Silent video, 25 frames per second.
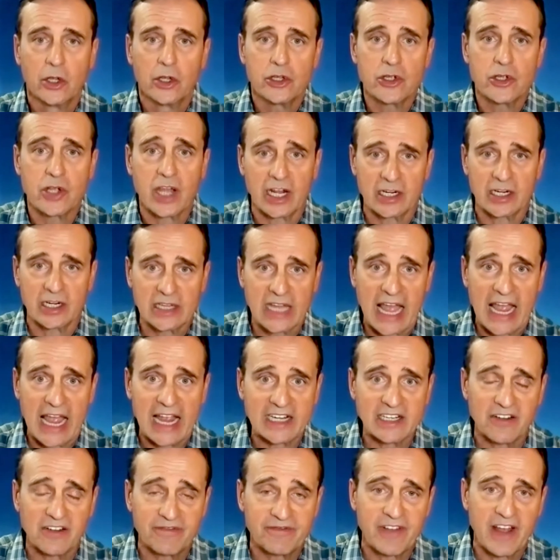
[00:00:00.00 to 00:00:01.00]
You got a
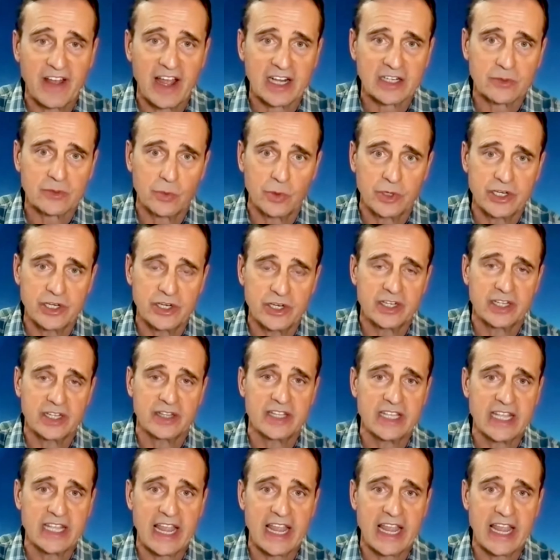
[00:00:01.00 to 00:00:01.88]
lagged effect when you did the